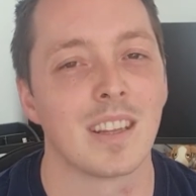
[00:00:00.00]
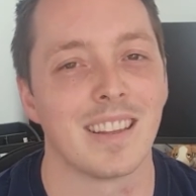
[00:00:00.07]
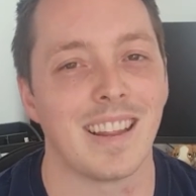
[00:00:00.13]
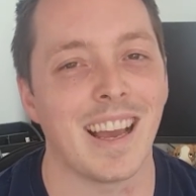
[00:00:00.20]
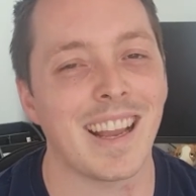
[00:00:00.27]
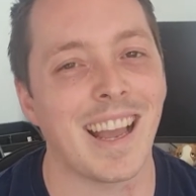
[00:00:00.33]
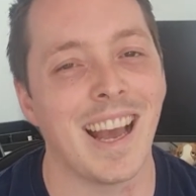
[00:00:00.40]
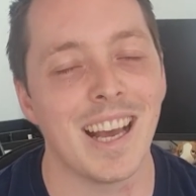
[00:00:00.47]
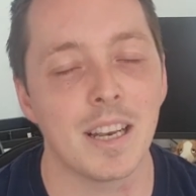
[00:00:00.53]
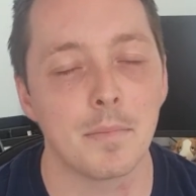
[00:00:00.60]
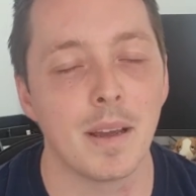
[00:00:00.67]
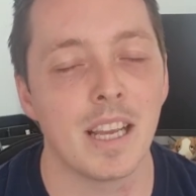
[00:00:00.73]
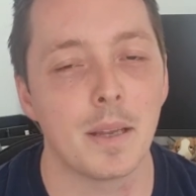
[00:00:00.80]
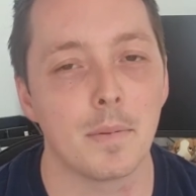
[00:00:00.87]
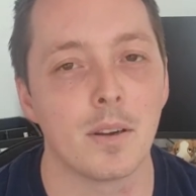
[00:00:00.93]
That can
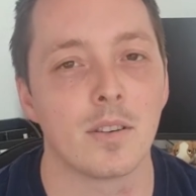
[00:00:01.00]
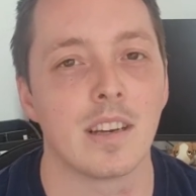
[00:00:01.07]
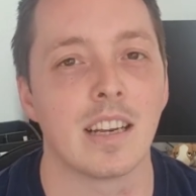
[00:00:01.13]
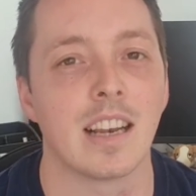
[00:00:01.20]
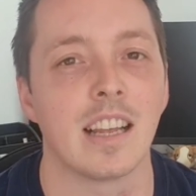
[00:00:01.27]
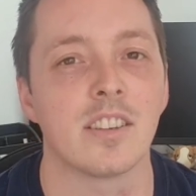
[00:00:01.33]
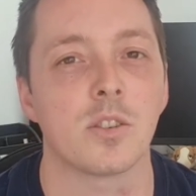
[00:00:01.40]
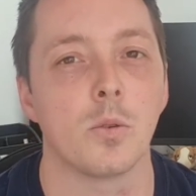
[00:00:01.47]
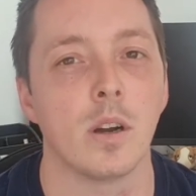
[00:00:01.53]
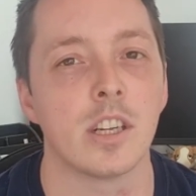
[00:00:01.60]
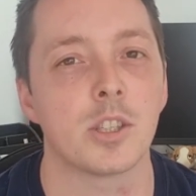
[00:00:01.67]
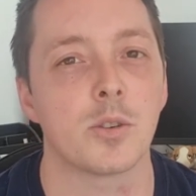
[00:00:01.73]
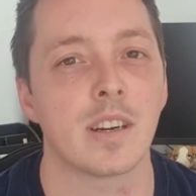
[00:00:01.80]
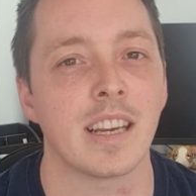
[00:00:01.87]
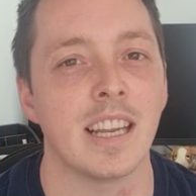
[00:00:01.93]
make building this
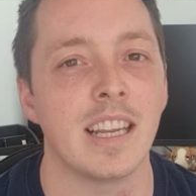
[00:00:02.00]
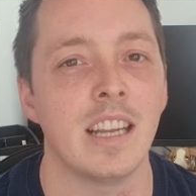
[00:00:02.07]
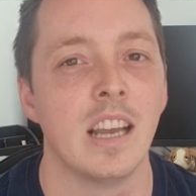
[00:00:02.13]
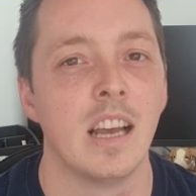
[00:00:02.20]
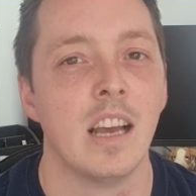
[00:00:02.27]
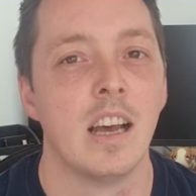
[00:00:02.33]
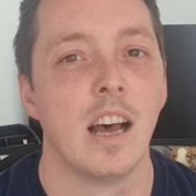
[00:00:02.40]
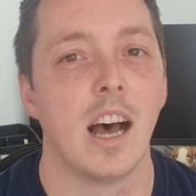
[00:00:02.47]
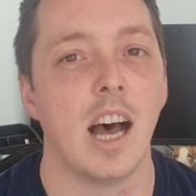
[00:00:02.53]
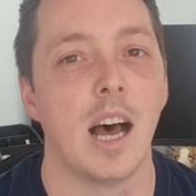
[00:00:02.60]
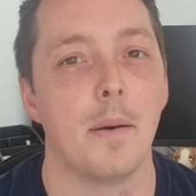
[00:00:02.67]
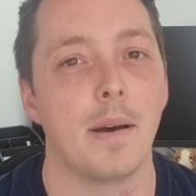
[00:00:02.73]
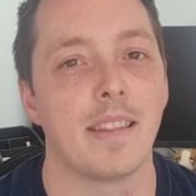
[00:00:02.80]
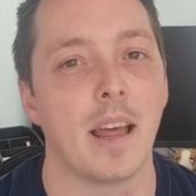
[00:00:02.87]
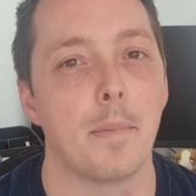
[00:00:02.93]
quite tricky,
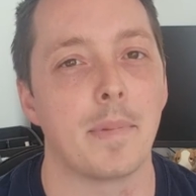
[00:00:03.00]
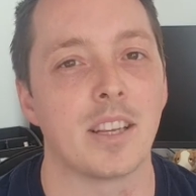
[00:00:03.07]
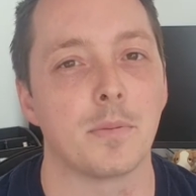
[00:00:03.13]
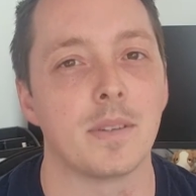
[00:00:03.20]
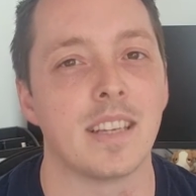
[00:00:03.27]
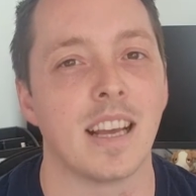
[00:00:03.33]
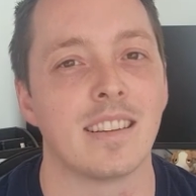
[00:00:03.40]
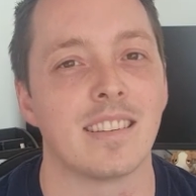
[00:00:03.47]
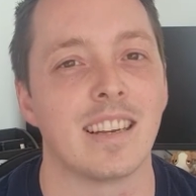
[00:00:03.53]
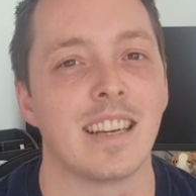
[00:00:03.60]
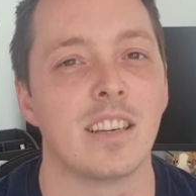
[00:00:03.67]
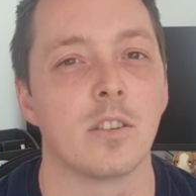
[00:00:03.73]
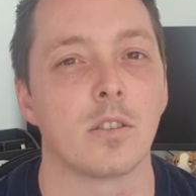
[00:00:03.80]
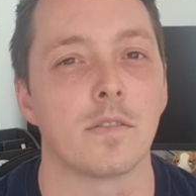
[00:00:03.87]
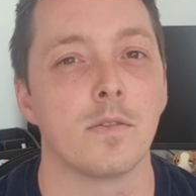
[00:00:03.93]
and that means we tend to
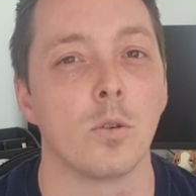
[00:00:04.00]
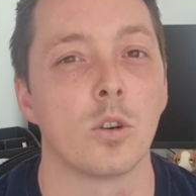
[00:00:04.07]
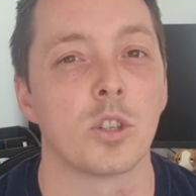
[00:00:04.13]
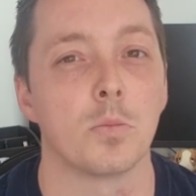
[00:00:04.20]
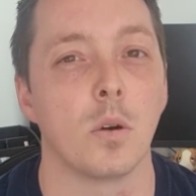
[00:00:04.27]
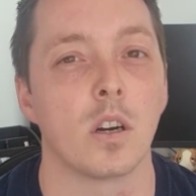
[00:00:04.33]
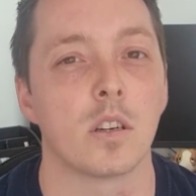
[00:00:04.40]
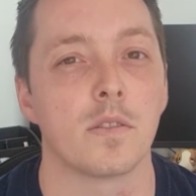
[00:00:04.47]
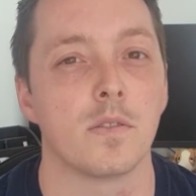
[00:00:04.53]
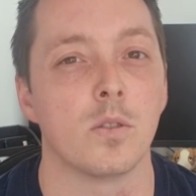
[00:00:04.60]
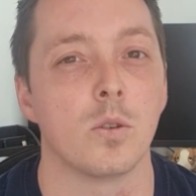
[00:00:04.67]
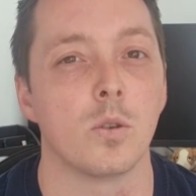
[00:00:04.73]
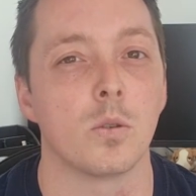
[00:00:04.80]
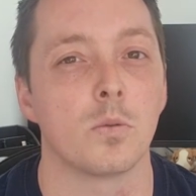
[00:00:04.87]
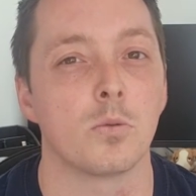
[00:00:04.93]
lean on Forge World
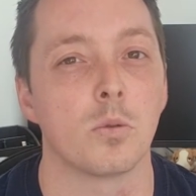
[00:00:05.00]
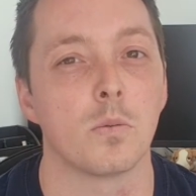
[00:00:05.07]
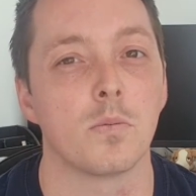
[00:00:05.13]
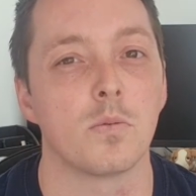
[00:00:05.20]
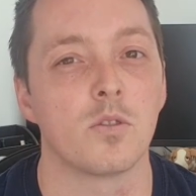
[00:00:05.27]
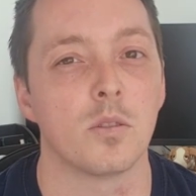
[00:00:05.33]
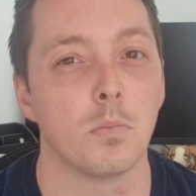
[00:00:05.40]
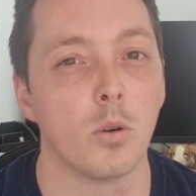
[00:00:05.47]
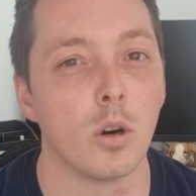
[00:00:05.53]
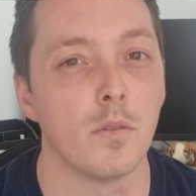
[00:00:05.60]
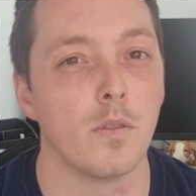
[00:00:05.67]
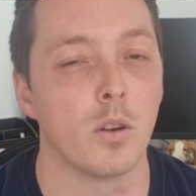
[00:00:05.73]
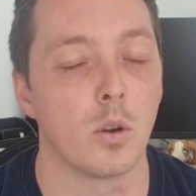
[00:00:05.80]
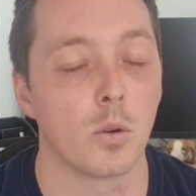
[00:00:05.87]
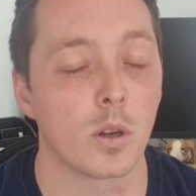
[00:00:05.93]
for sort of
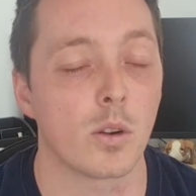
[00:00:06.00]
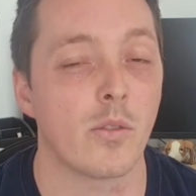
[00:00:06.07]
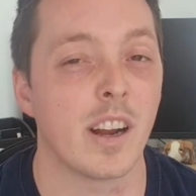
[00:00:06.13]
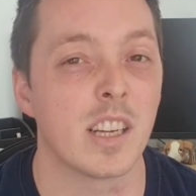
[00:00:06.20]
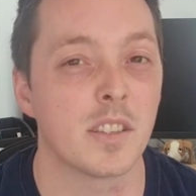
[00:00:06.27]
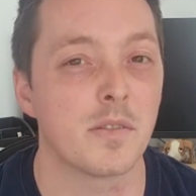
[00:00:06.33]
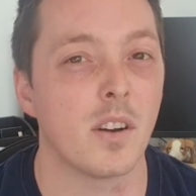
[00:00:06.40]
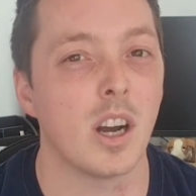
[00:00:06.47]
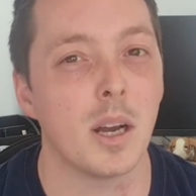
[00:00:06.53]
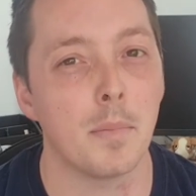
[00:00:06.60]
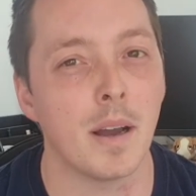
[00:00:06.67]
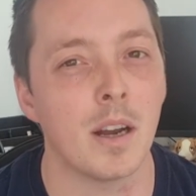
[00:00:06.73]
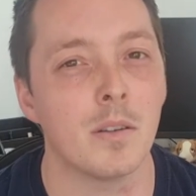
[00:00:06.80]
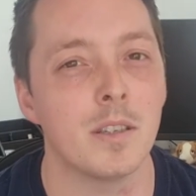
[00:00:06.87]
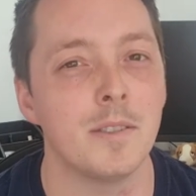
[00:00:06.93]
support for longer range
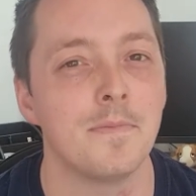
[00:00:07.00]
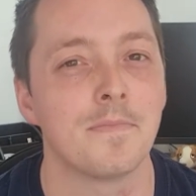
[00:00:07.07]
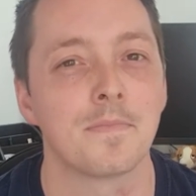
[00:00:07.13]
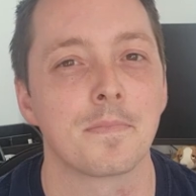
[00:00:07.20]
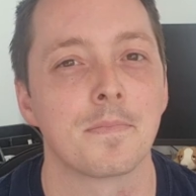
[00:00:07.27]
firepower.